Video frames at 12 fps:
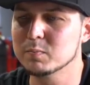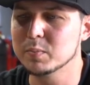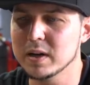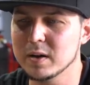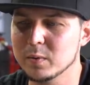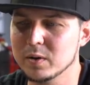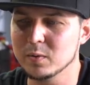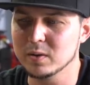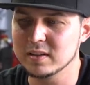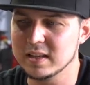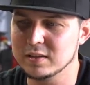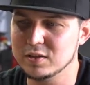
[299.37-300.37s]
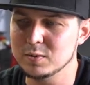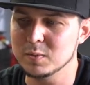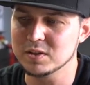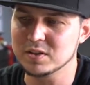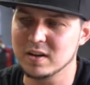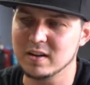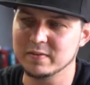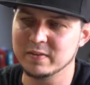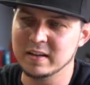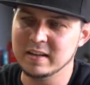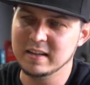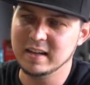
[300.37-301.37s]
but we don't want to take too much
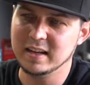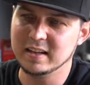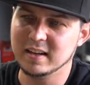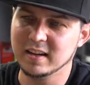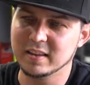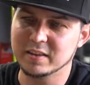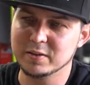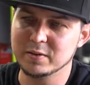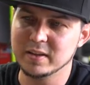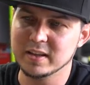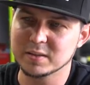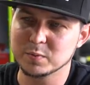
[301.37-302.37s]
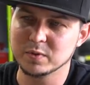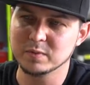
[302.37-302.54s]
off and cut through this.